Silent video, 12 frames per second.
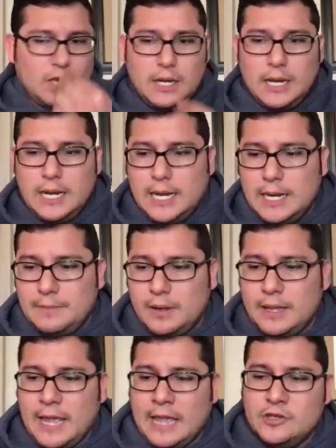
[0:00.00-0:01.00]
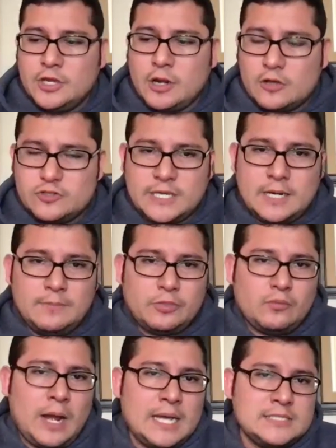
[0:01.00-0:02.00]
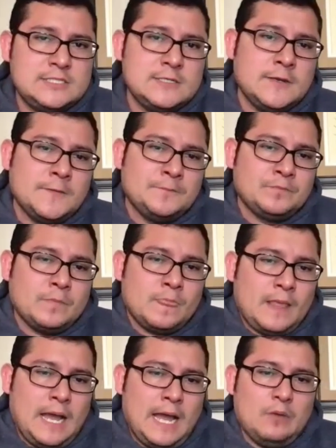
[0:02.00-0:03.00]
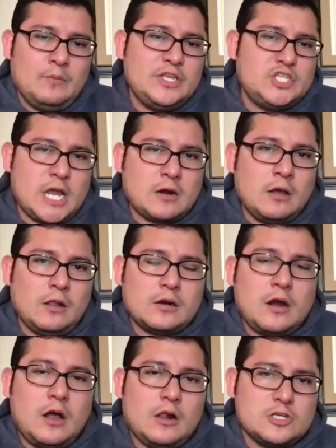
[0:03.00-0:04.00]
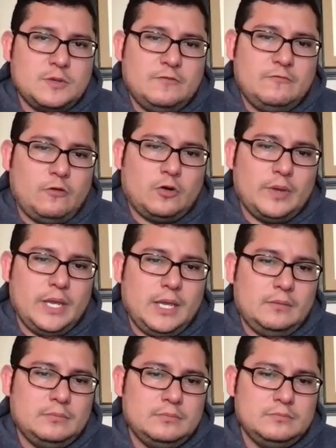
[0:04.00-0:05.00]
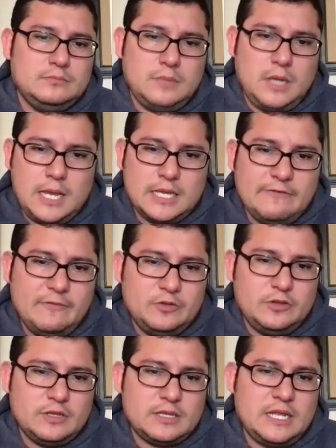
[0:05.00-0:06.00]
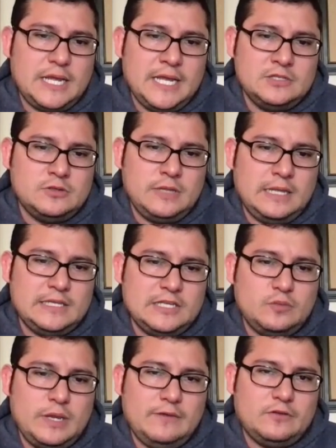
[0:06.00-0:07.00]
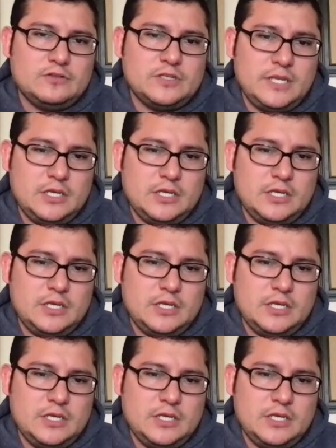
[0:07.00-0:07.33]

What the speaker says: You can also get them through us. We check all our callers before we give them to the client, so that this way if there's an